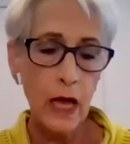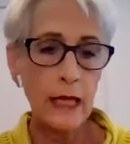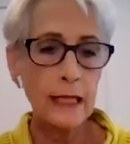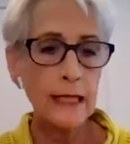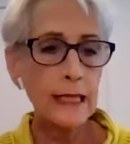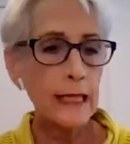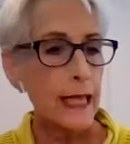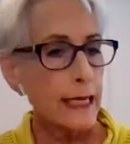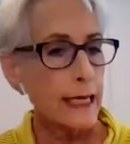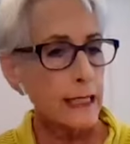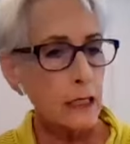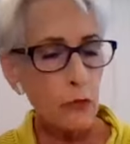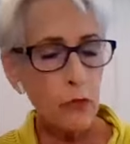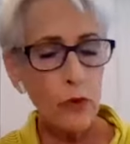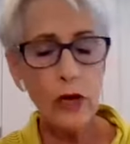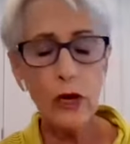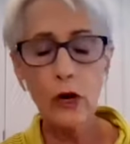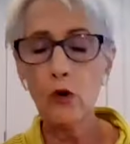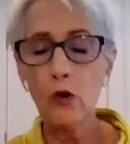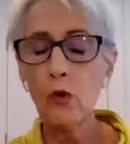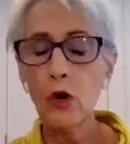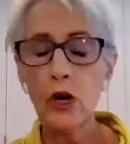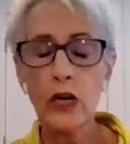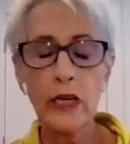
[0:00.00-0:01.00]
Unless we
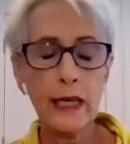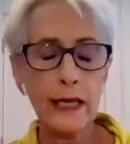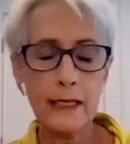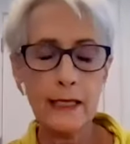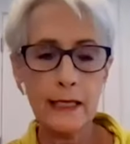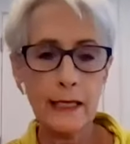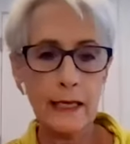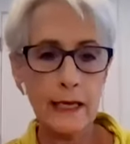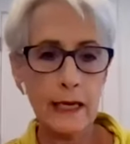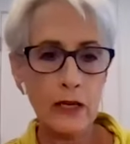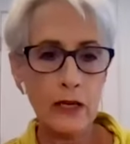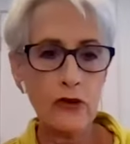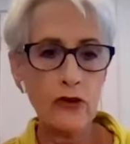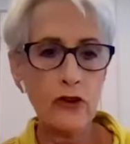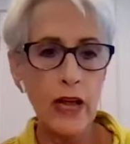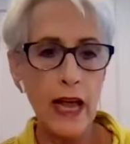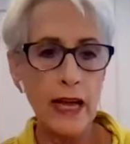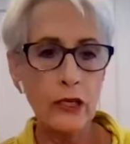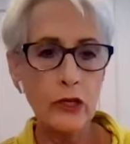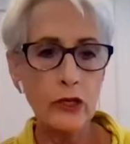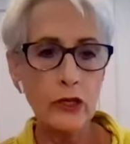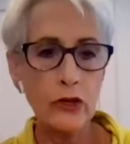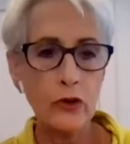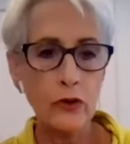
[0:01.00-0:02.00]
are working as an
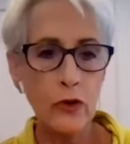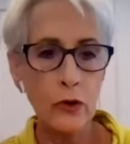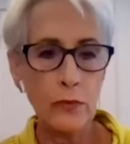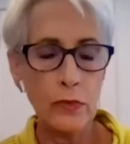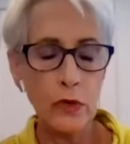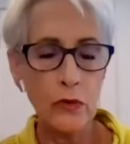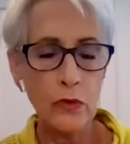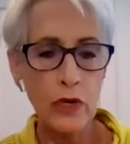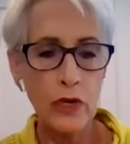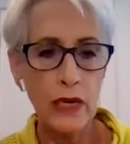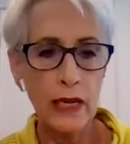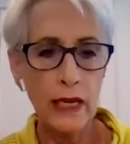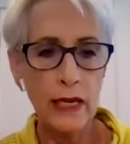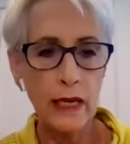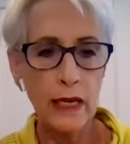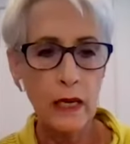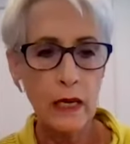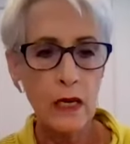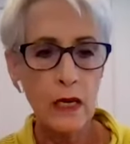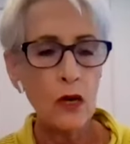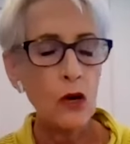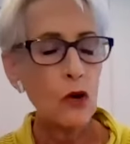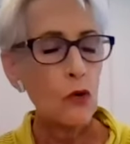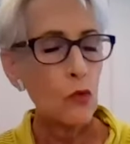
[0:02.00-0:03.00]
international community,
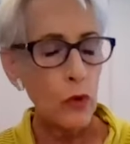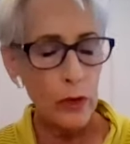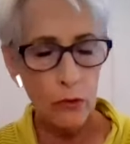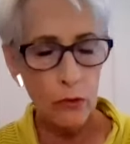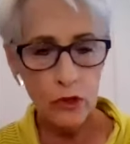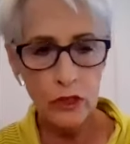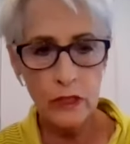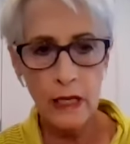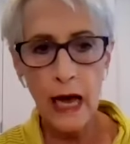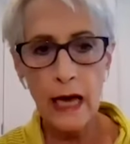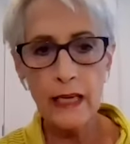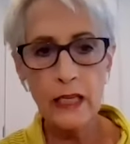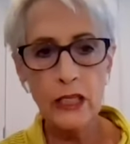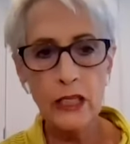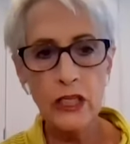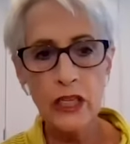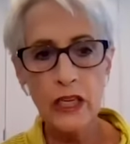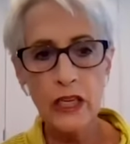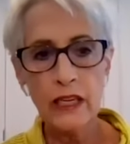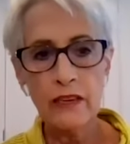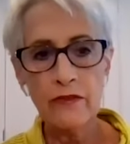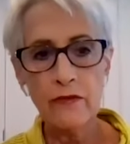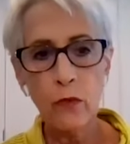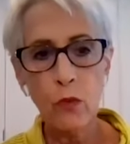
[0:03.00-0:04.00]
we will not
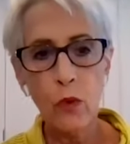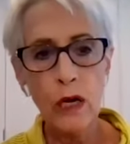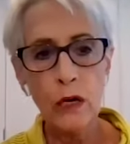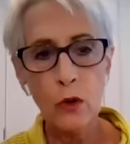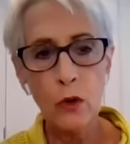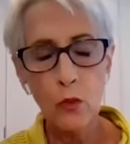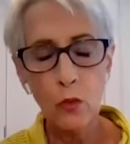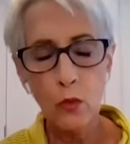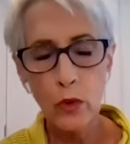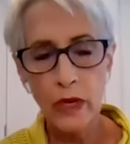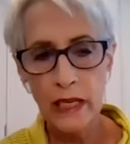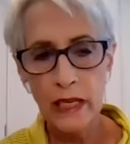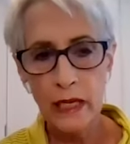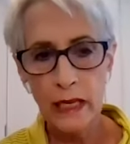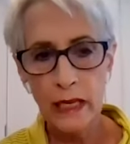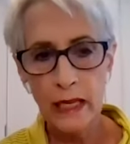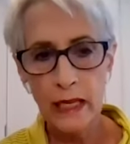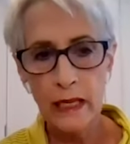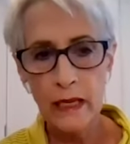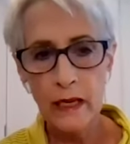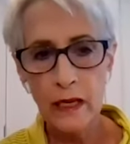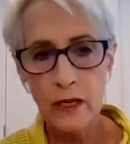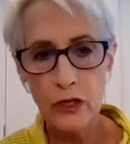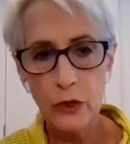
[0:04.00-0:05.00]
achieve what we
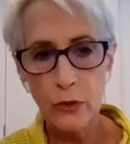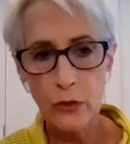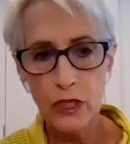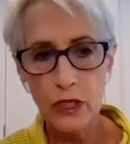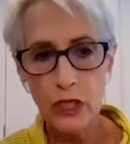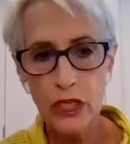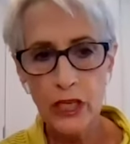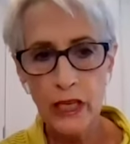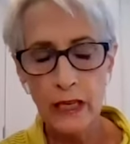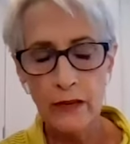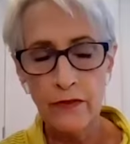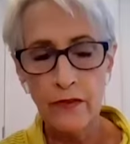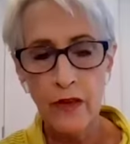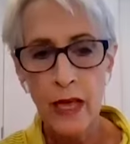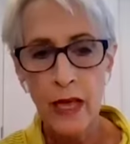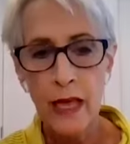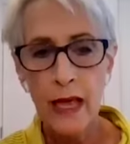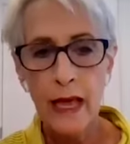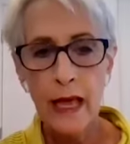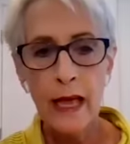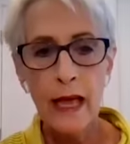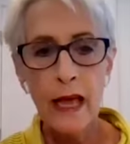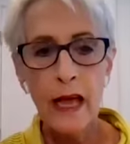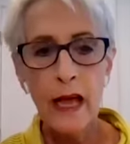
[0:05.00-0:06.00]
need to achieve.
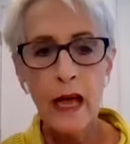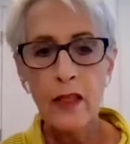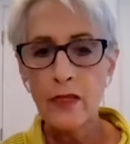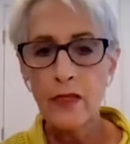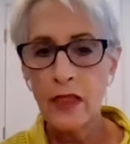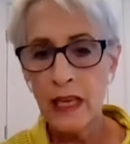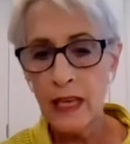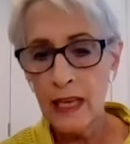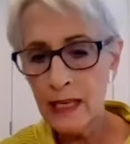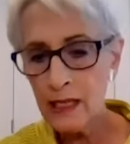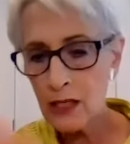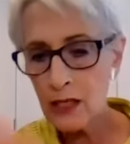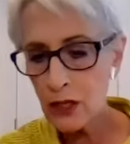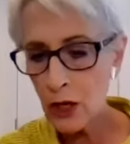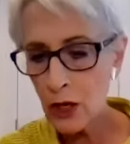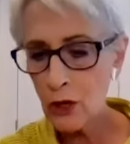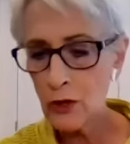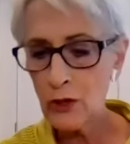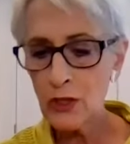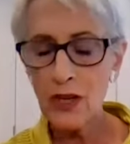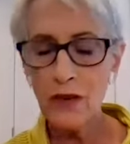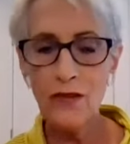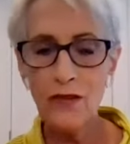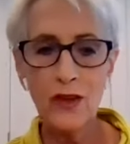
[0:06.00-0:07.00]
The East
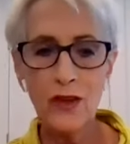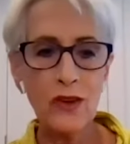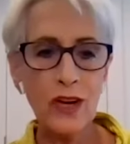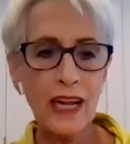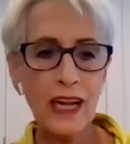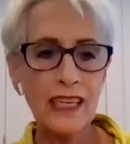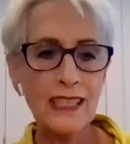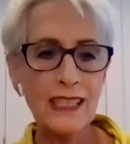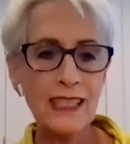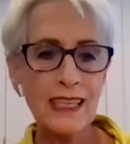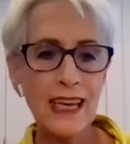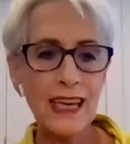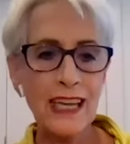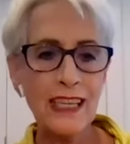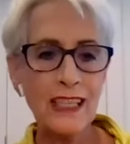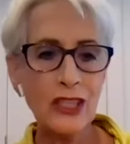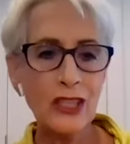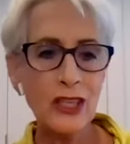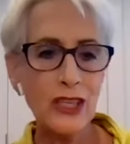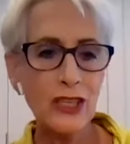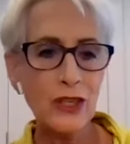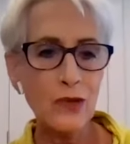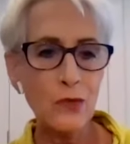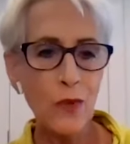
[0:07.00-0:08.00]
Coast of the United States
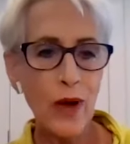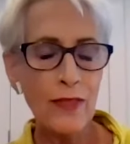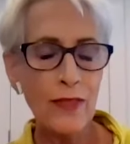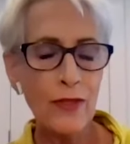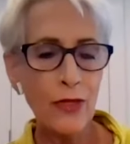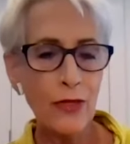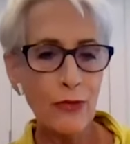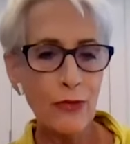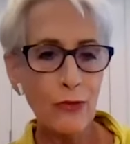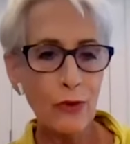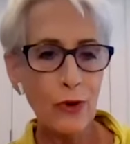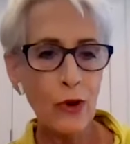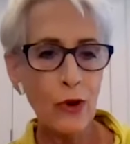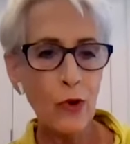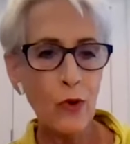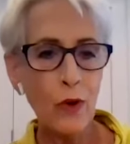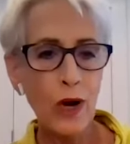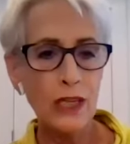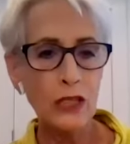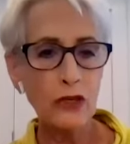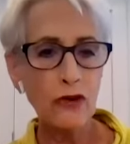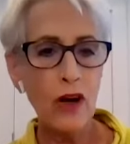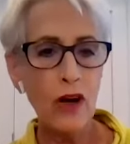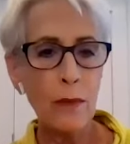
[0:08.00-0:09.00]
just went through
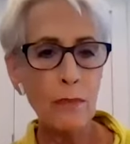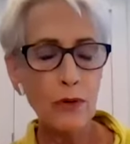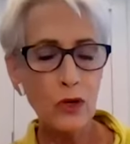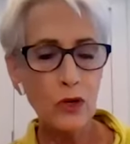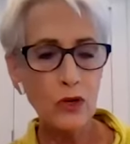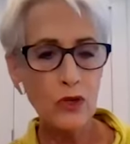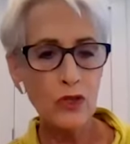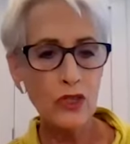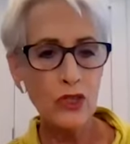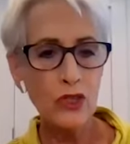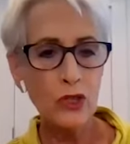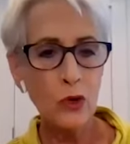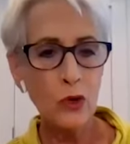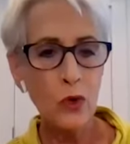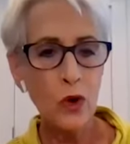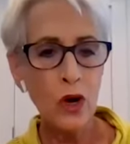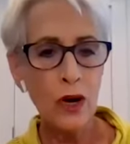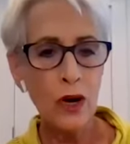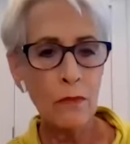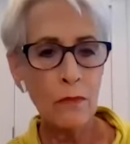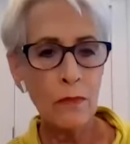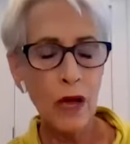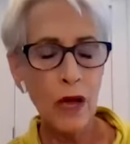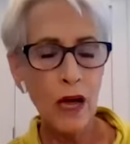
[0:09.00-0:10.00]
a tropical
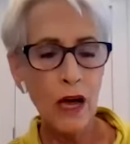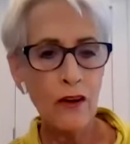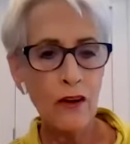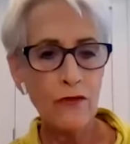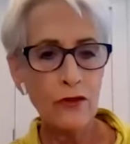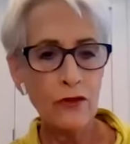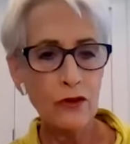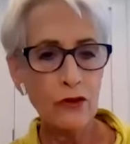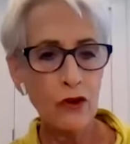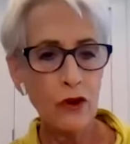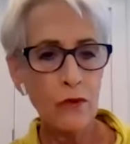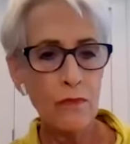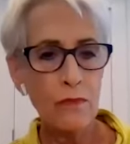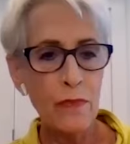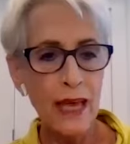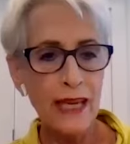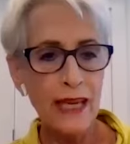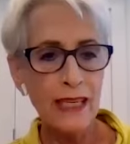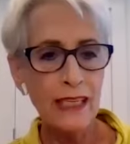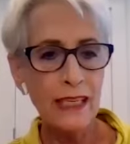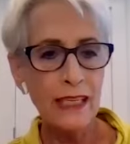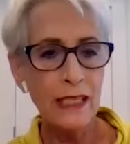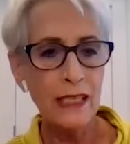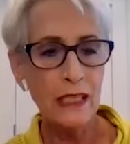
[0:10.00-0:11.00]
storm of
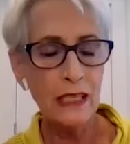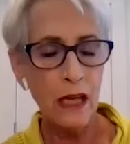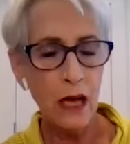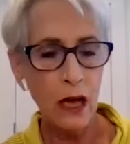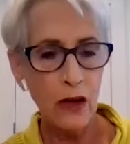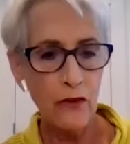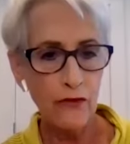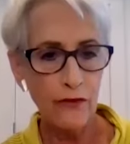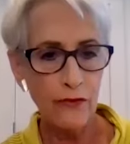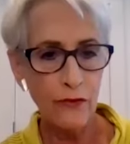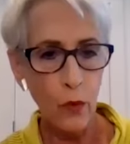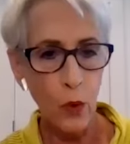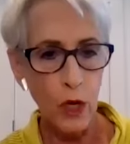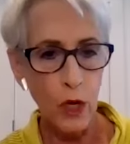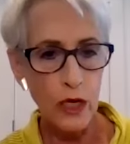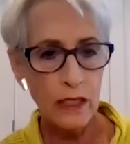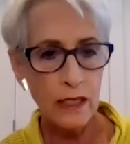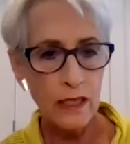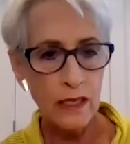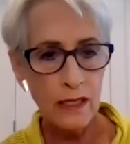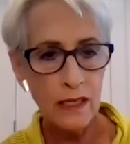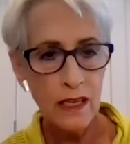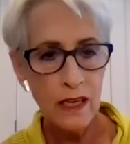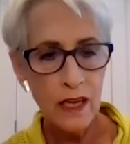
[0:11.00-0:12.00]
tremendous
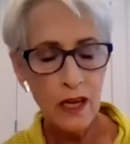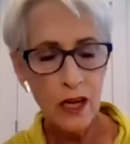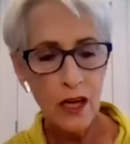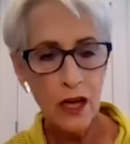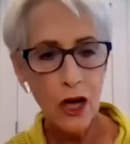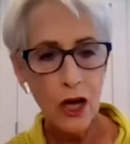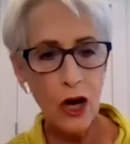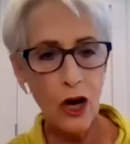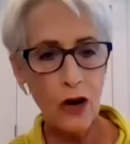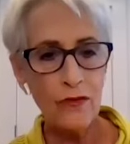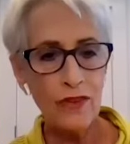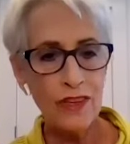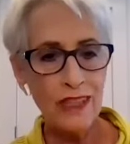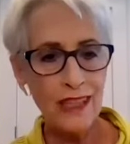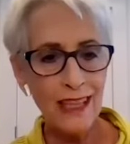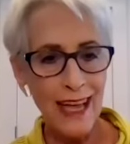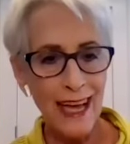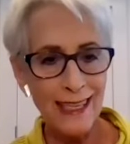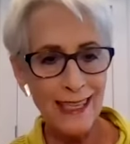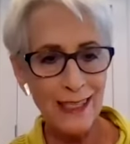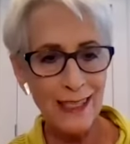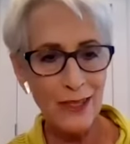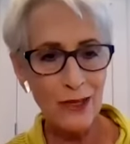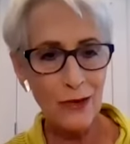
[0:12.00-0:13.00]
force over the
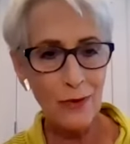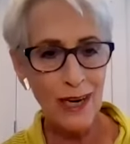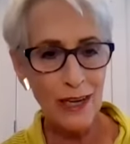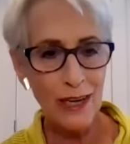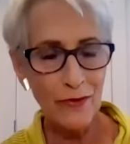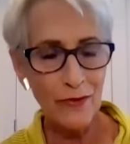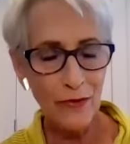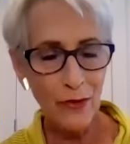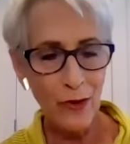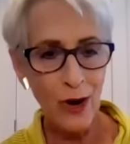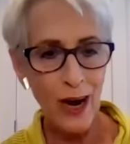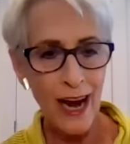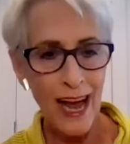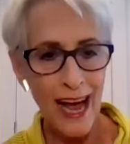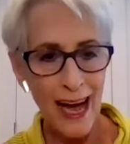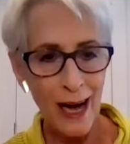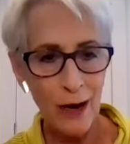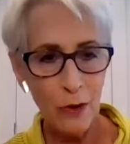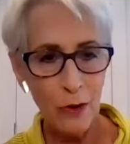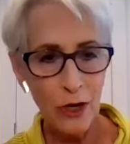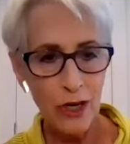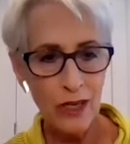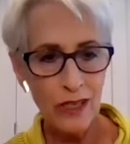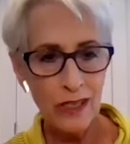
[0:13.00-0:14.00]
last 24
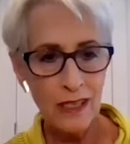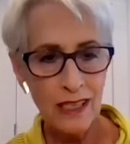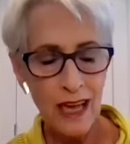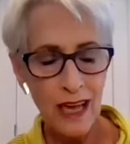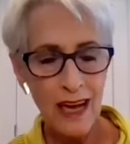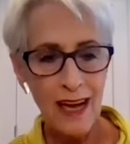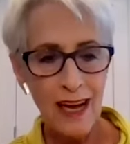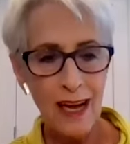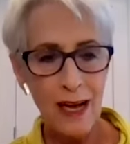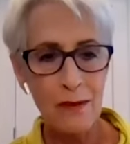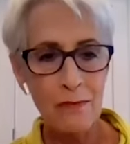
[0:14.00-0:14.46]
hours.